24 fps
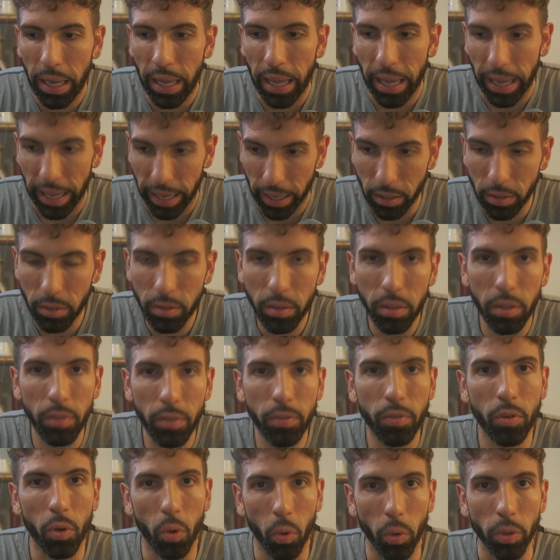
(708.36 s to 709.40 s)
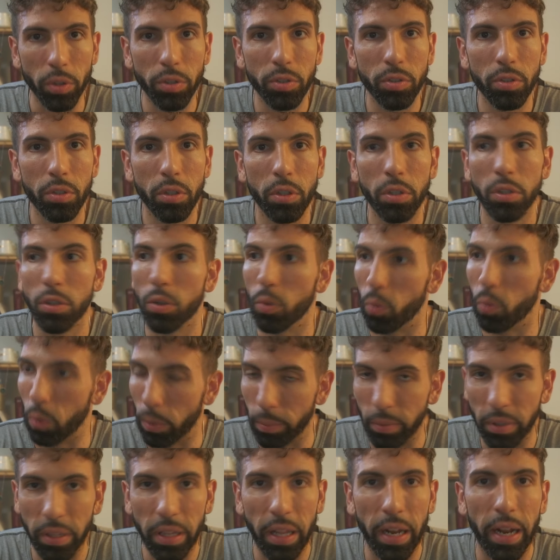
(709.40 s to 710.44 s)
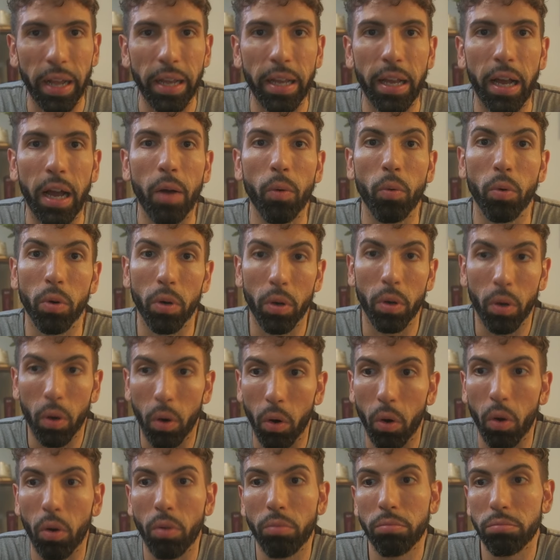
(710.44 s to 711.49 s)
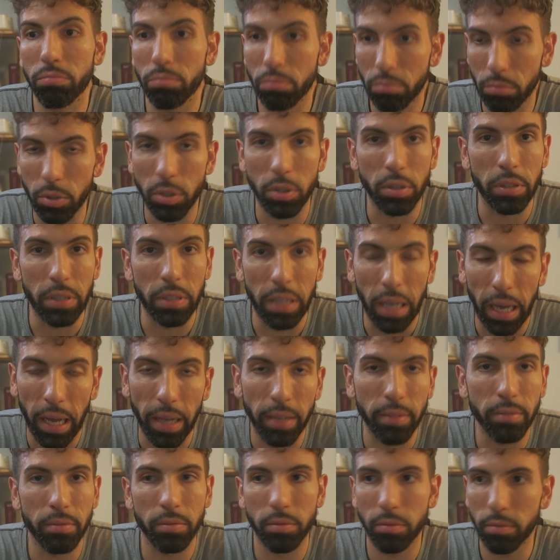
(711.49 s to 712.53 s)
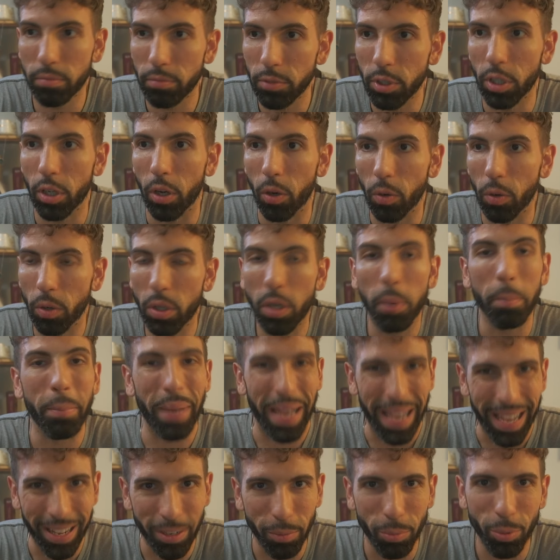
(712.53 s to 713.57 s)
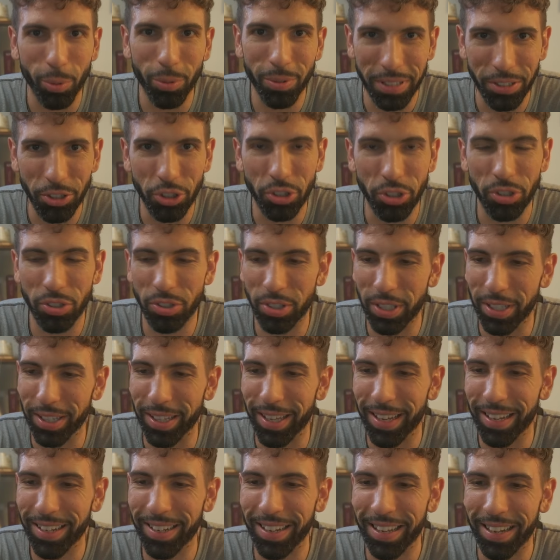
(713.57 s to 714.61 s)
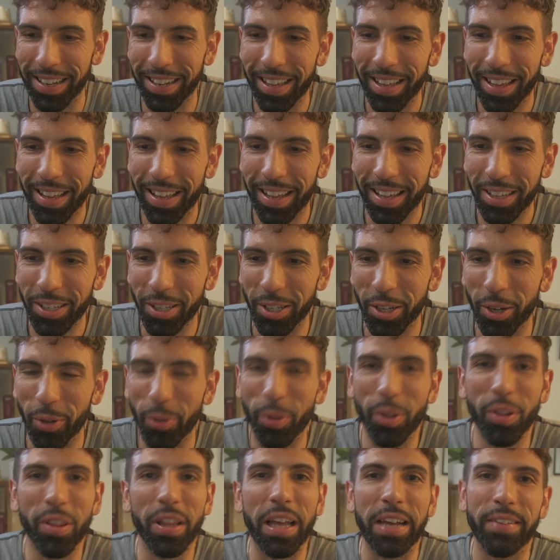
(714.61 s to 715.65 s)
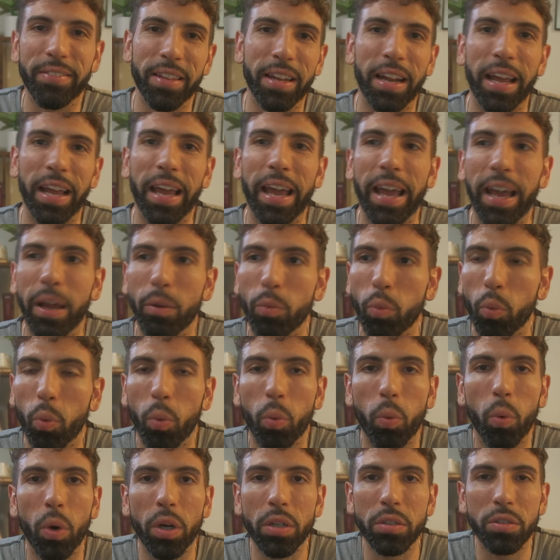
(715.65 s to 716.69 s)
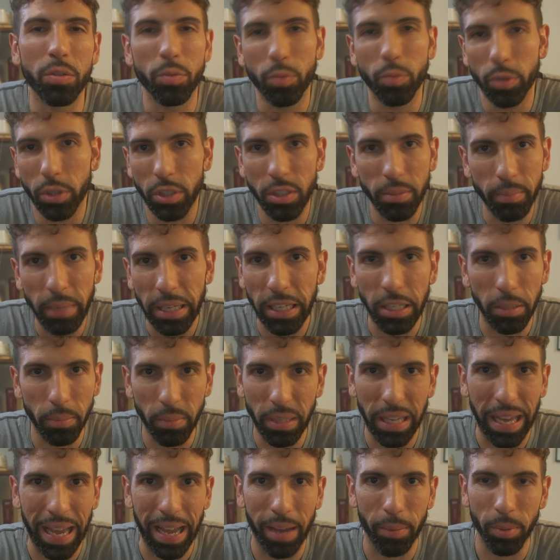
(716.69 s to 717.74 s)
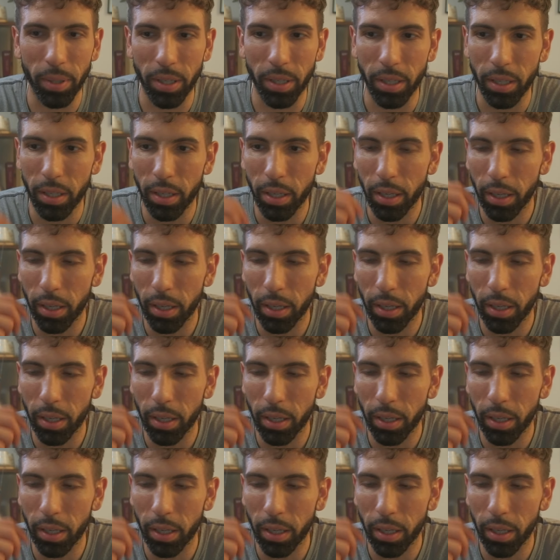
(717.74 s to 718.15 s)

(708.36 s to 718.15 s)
And of course, the women that I got were all not, you know, compatible, let's just say that. And, you know, the life that I had wasn't really making me happy.